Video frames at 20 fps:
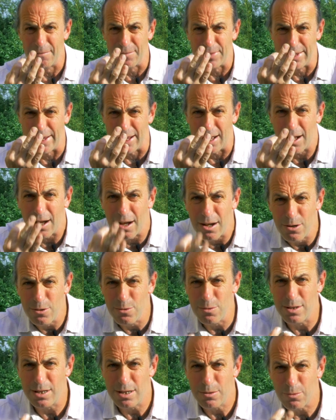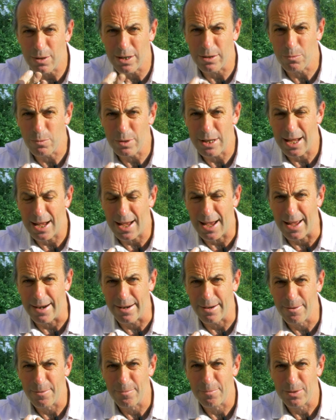The only one we
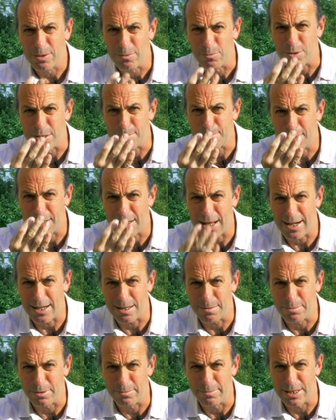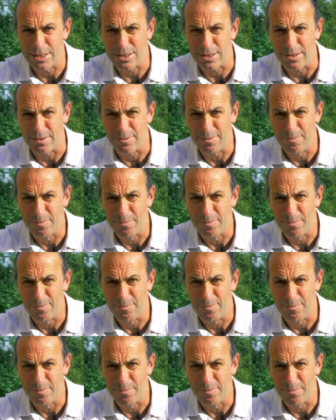had was planning permission,